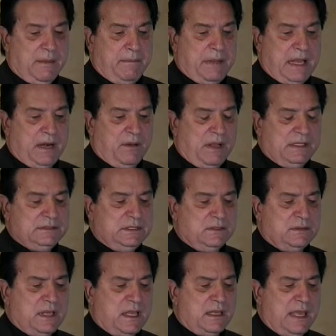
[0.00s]
Palo Alto,
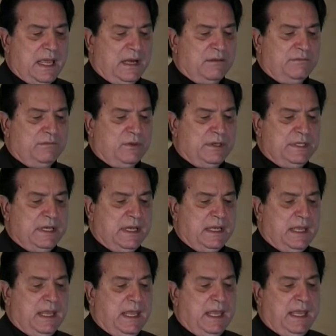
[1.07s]
California,
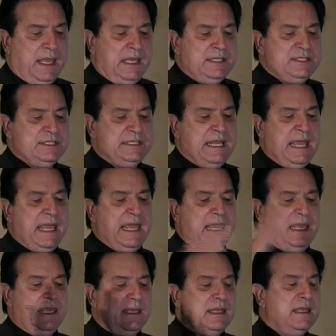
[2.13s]
each
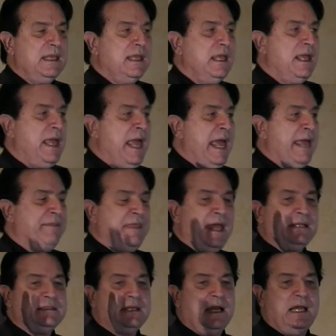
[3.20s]
day, at
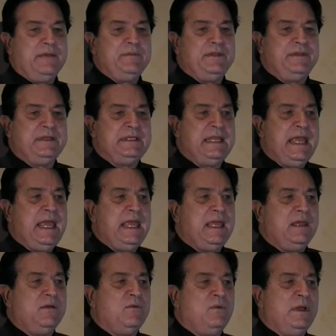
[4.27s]
that time of the
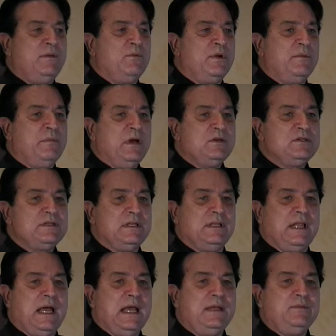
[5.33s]
day when we're most
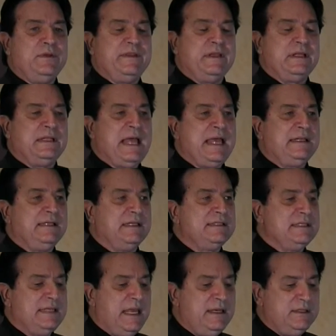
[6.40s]
aligned with the galactic
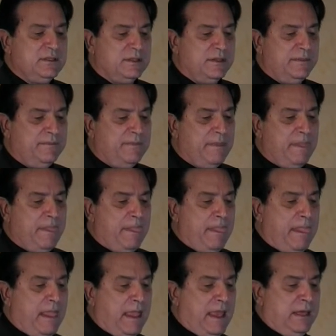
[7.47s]
center,
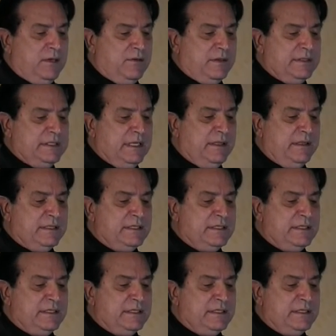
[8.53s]
and you can see the